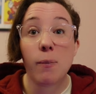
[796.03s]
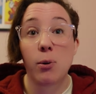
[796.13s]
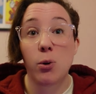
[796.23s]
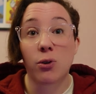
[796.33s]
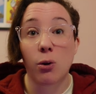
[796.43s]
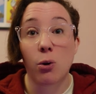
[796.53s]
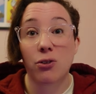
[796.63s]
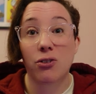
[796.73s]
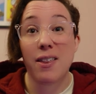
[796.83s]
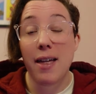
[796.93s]
boost
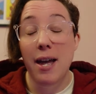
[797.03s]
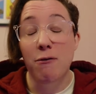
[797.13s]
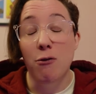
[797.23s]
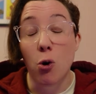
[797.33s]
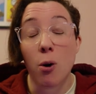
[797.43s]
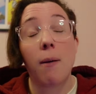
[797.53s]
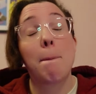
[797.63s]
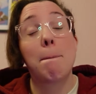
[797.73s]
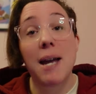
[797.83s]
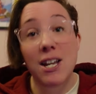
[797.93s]
clocks and therefore
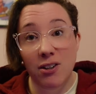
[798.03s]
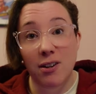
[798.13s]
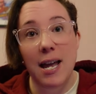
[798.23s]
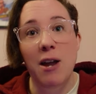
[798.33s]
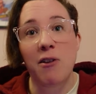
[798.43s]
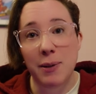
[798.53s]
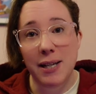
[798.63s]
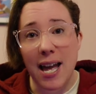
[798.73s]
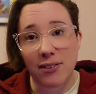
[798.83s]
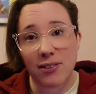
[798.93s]
better
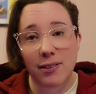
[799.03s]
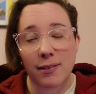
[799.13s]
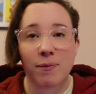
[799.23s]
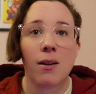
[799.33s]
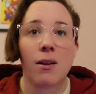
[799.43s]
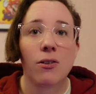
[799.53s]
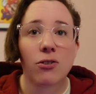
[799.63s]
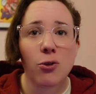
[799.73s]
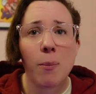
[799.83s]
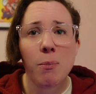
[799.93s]
FPS.
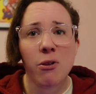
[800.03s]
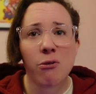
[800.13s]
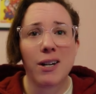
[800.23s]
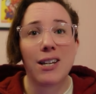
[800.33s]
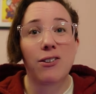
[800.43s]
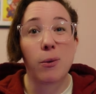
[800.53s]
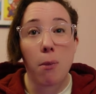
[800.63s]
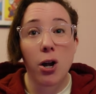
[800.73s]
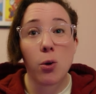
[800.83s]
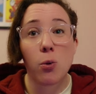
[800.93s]
So number three is the
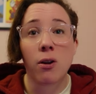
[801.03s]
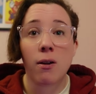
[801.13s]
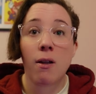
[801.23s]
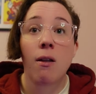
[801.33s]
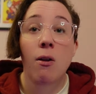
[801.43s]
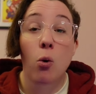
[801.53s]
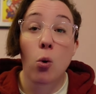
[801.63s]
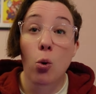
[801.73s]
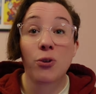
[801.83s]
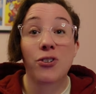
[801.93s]
mild
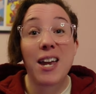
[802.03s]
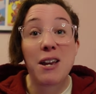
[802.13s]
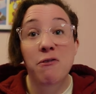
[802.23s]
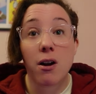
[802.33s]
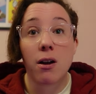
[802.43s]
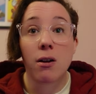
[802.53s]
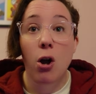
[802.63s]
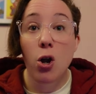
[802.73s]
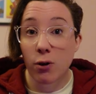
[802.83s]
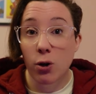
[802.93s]
or safer
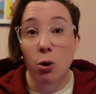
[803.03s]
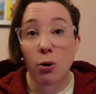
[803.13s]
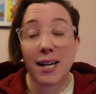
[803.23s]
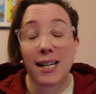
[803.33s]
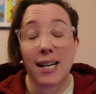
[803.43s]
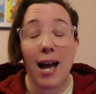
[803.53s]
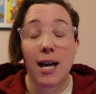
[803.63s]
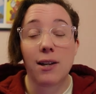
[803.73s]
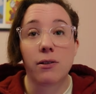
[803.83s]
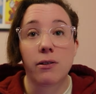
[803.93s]
overclocking
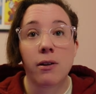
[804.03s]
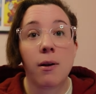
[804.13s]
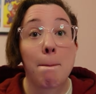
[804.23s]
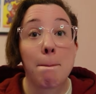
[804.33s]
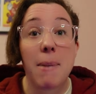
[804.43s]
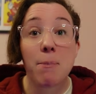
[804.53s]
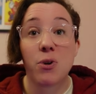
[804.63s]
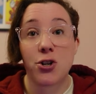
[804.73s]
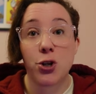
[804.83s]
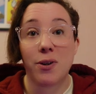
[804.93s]
and memory
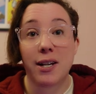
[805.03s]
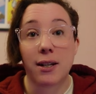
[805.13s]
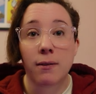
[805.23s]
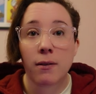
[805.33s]
tuning.